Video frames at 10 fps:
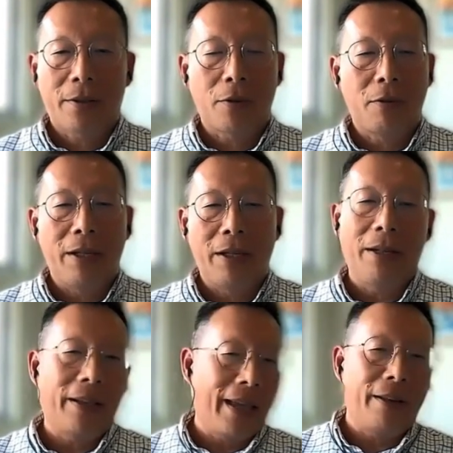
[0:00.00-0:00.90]
So
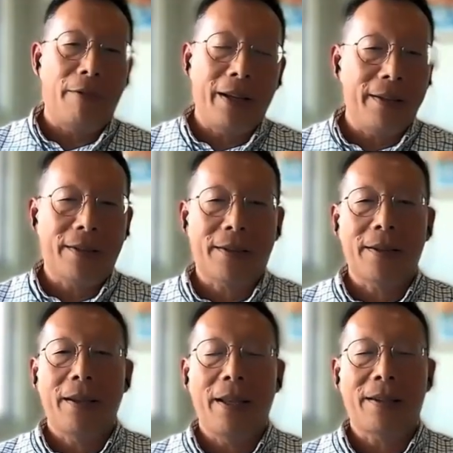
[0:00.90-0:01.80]
uh, again, right,
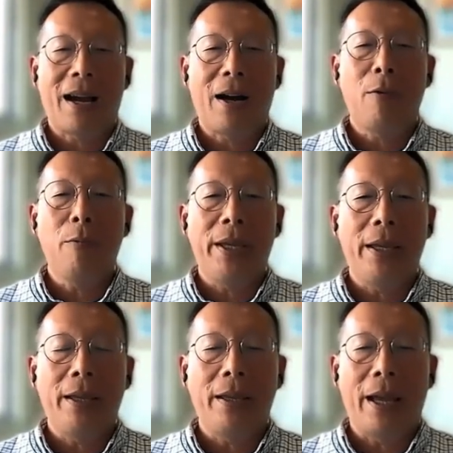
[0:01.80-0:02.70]
it's it's how
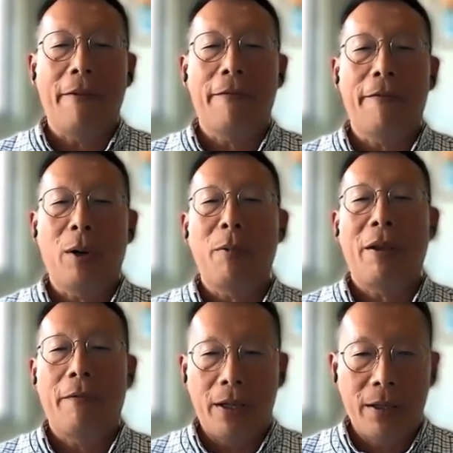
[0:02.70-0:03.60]
we have
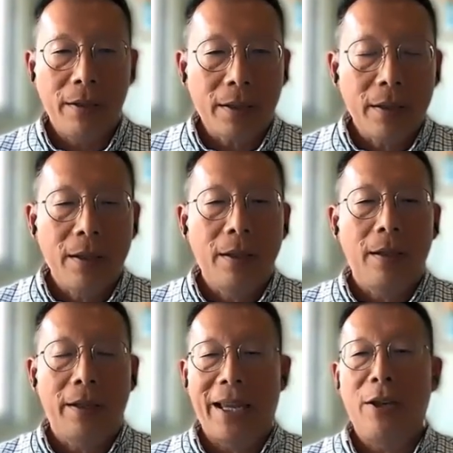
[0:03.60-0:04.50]
what we have learned
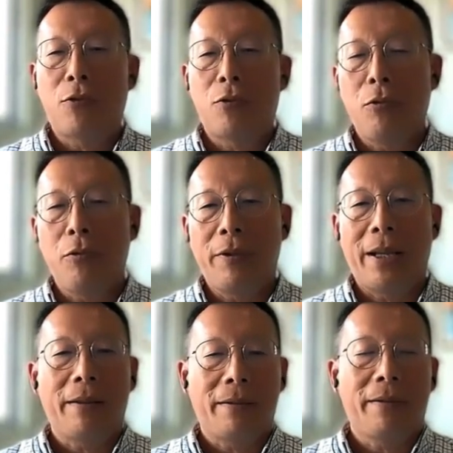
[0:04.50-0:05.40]
mm. gained
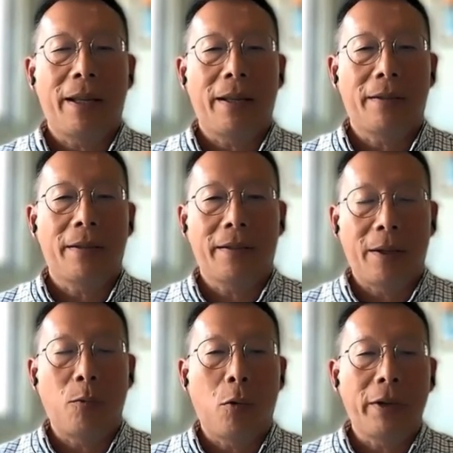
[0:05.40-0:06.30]
through that that
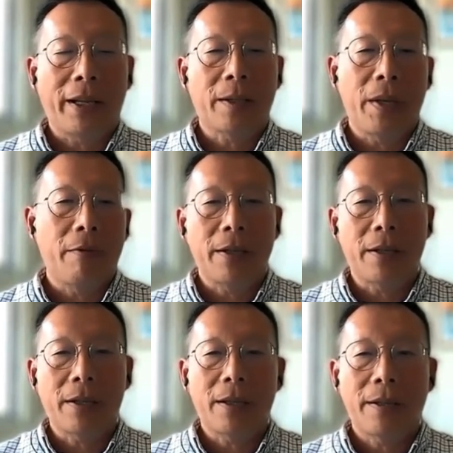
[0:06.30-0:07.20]
that, that role
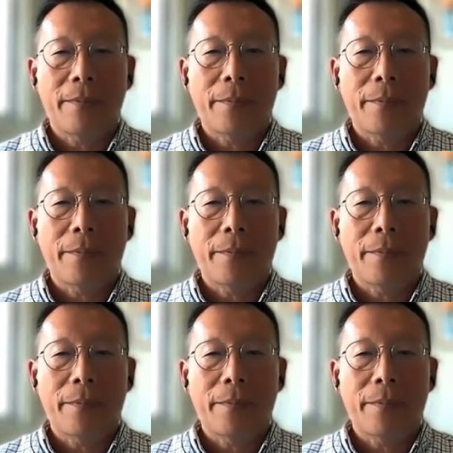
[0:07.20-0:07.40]
experience.